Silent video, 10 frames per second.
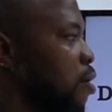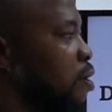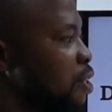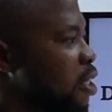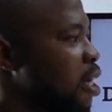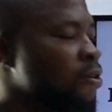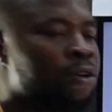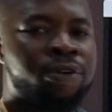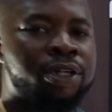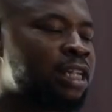logic error,
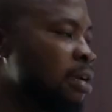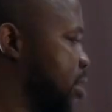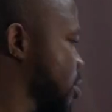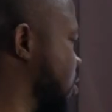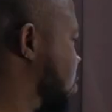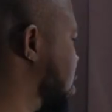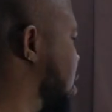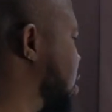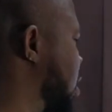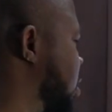runtime errors.
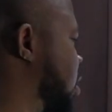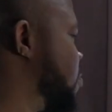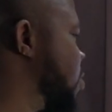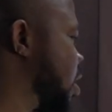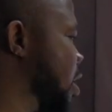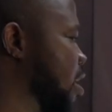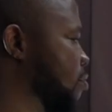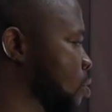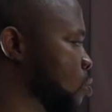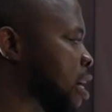Then debugging
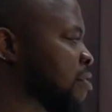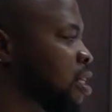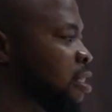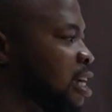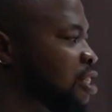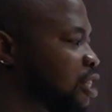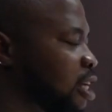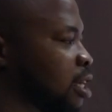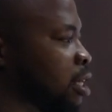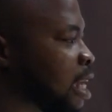levels, we have the dex
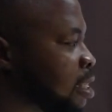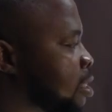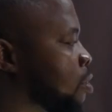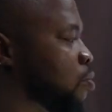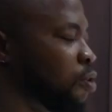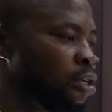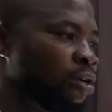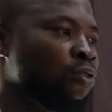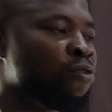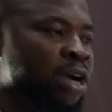checking. That's going
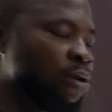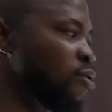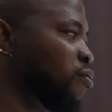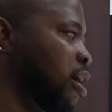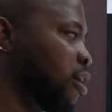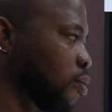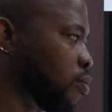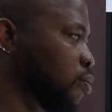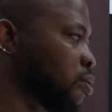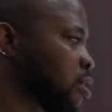over and over your
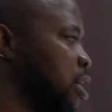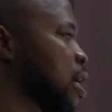code